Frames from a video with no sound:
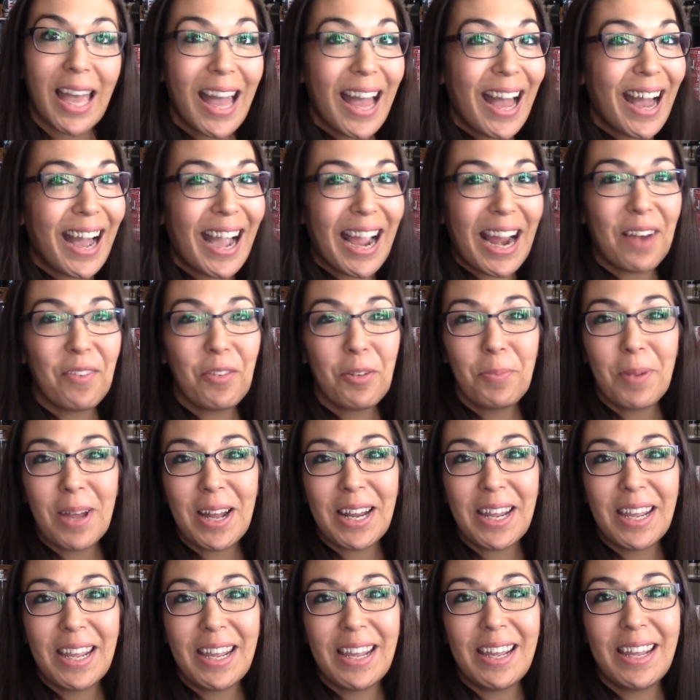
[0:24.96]
Hi
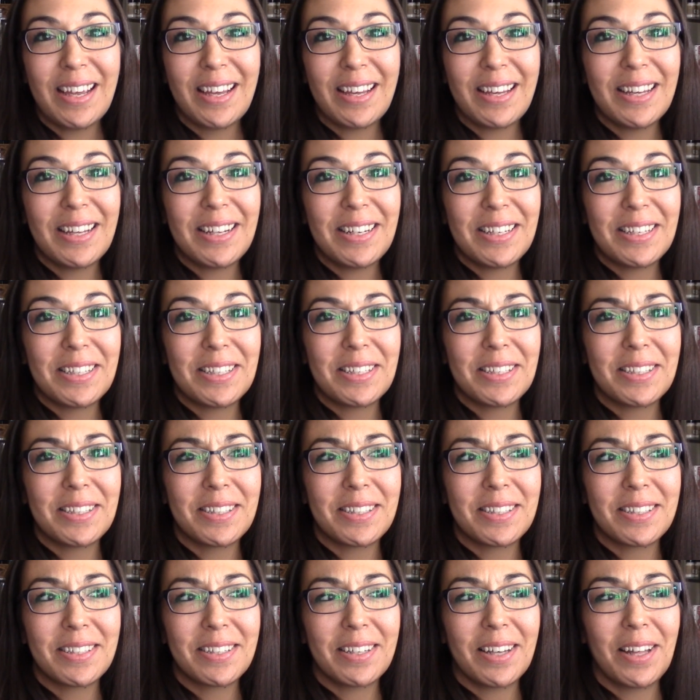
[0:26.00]
everybody, it
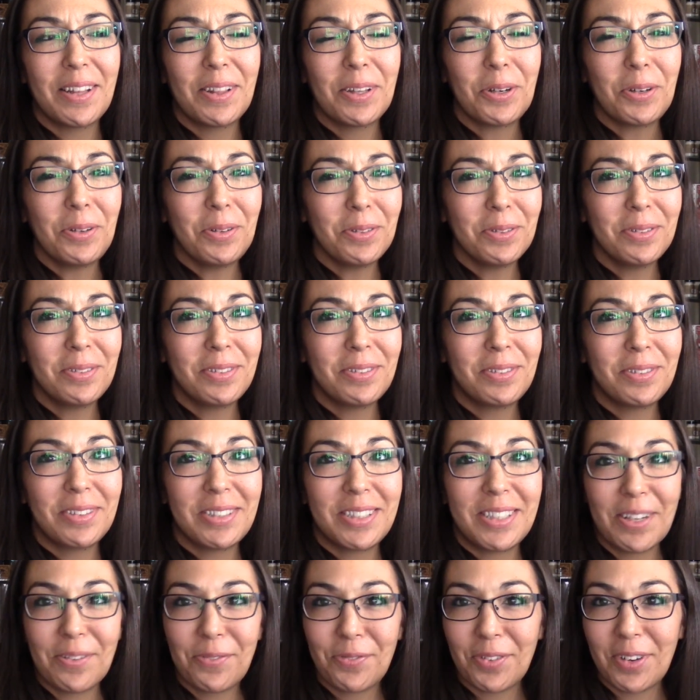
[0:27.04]
is a little
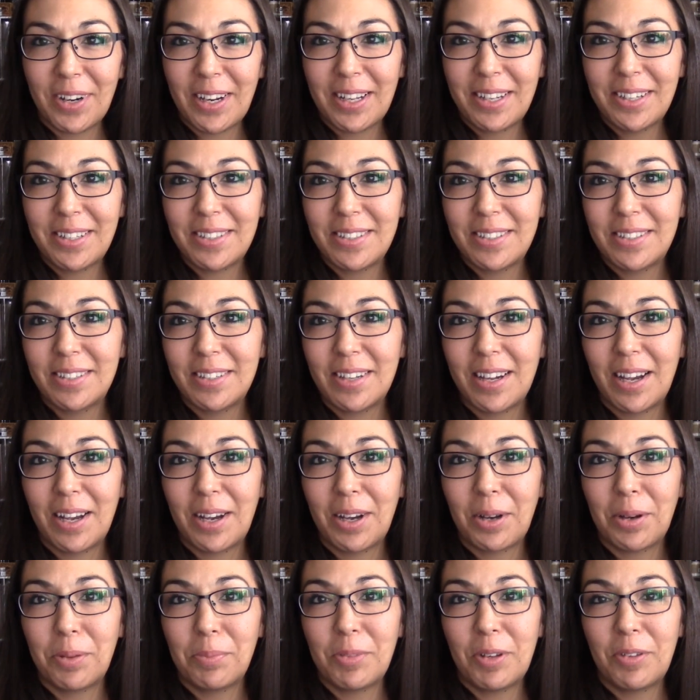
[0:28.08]
different
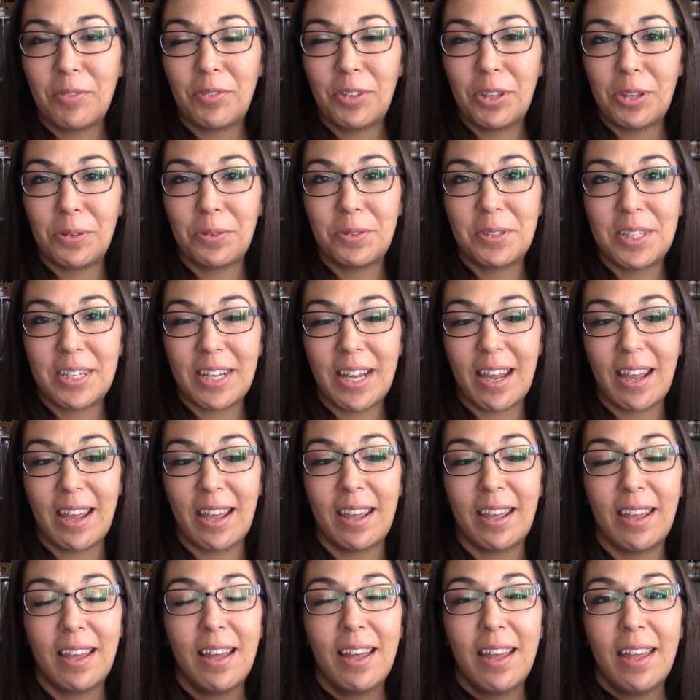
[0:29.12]
view
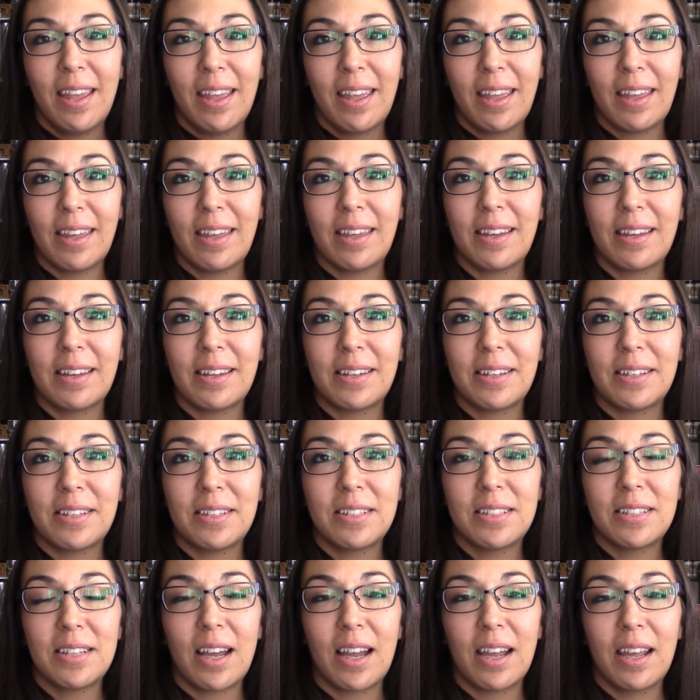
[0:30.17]
today,
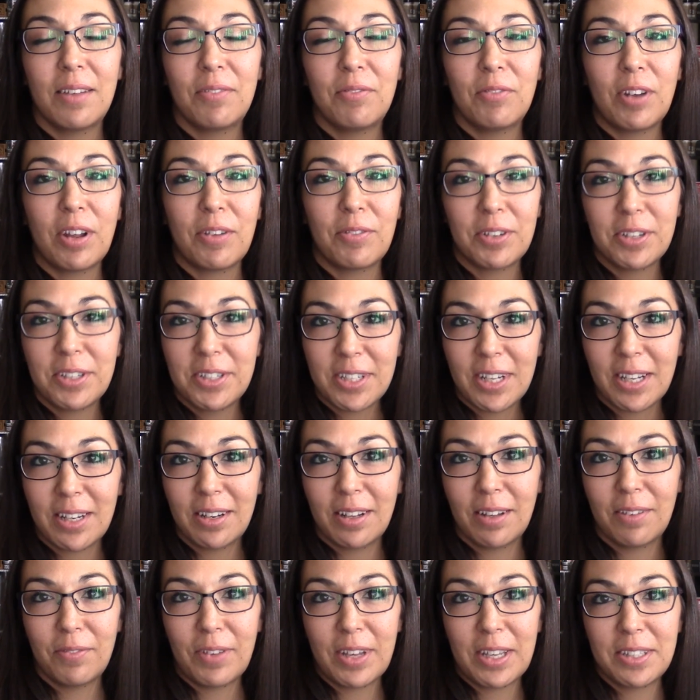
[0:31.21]
and I've never done
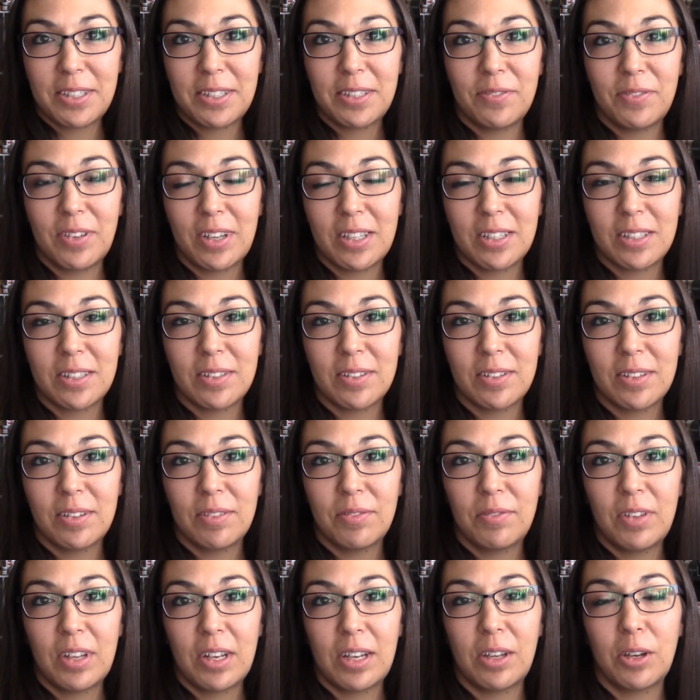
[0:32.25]
a face-to-face
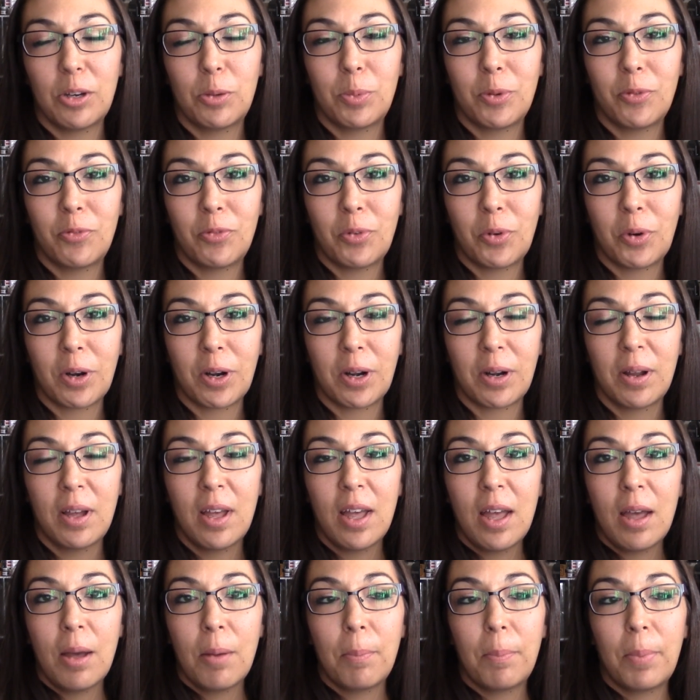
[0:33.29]
video before,
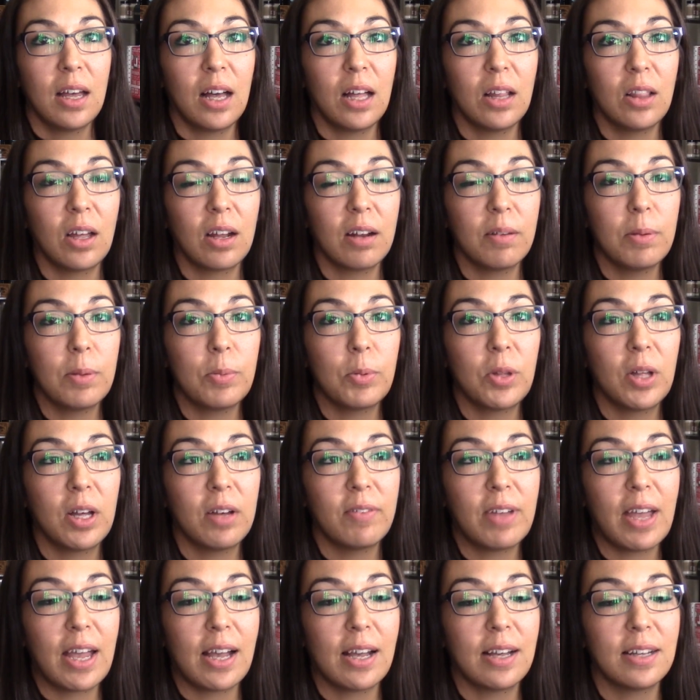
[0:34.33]
but a lot of people have
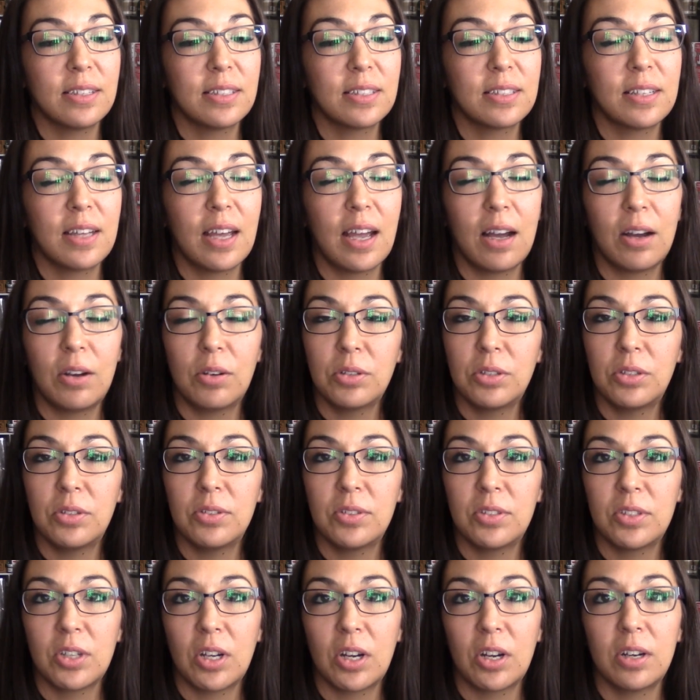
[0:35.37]
asked how to
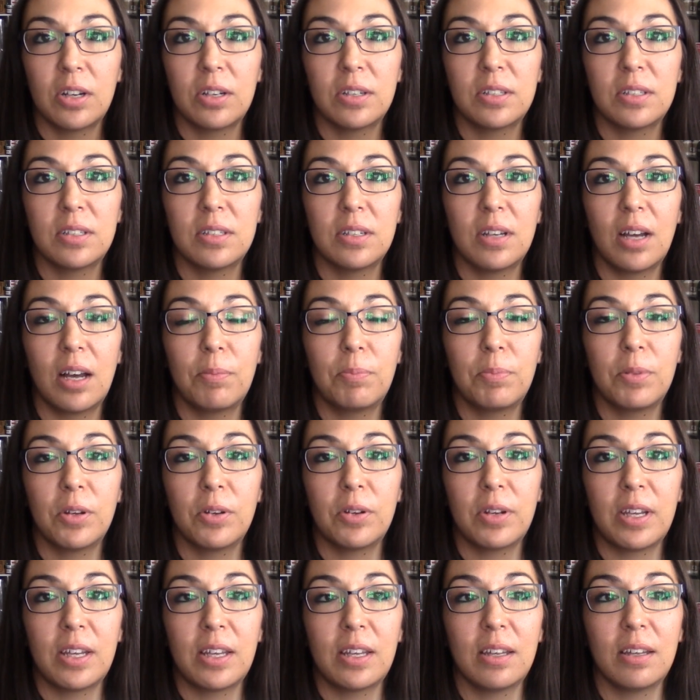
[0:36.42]
start
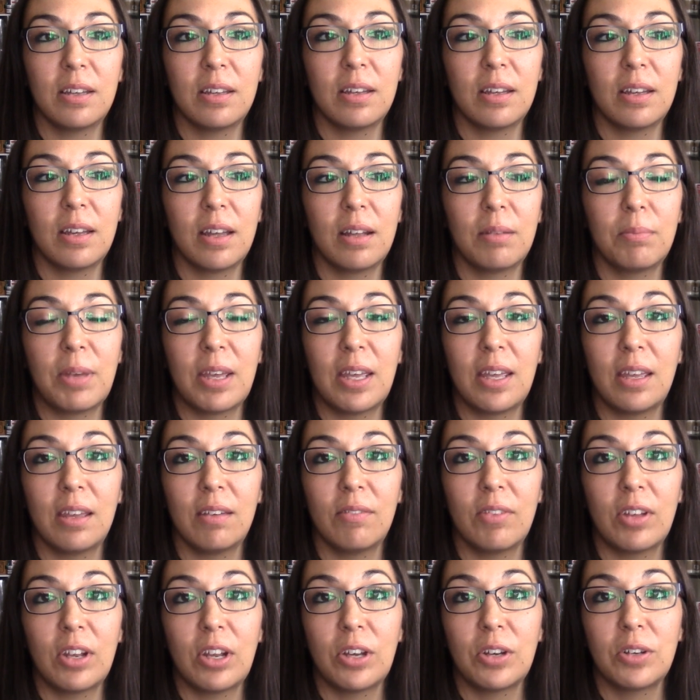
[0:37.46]
uploading and making
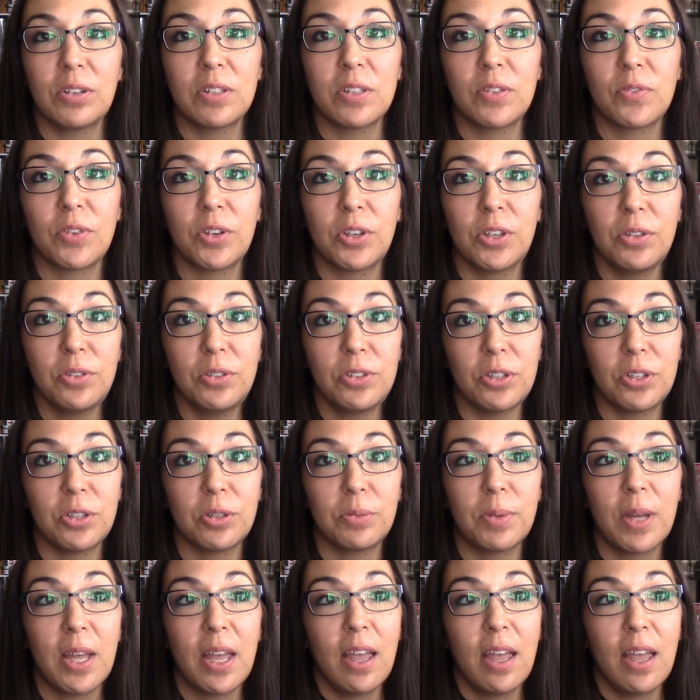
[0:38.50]
videos for YouTube.